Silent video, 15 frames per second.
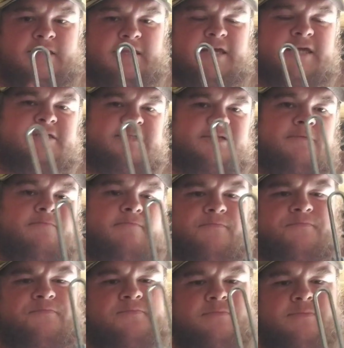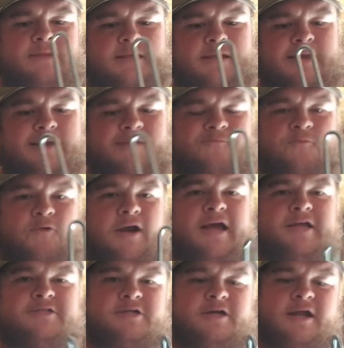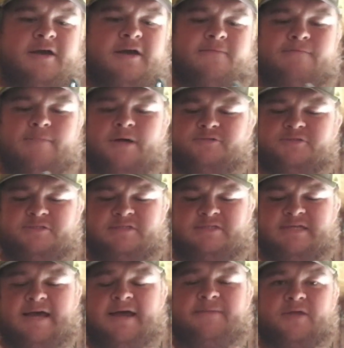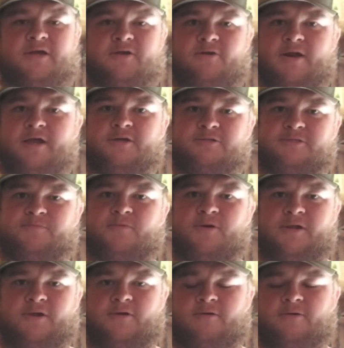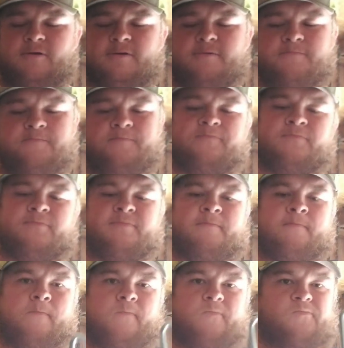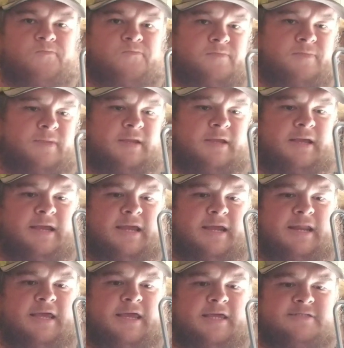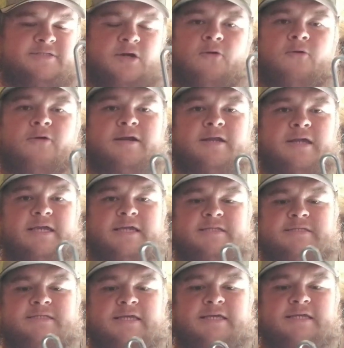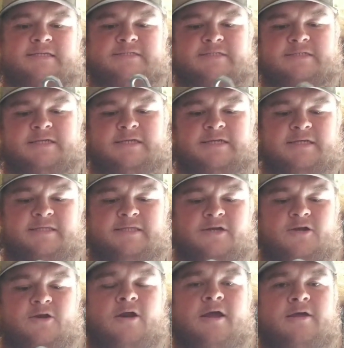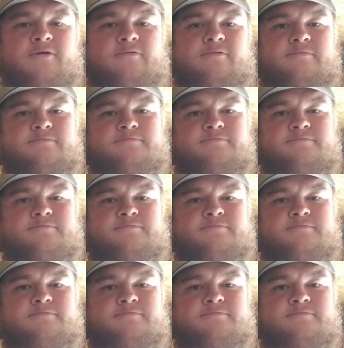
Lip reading: These are, where I trap most of the time, the ground's pretty hard. And it's hard to get these in the ground.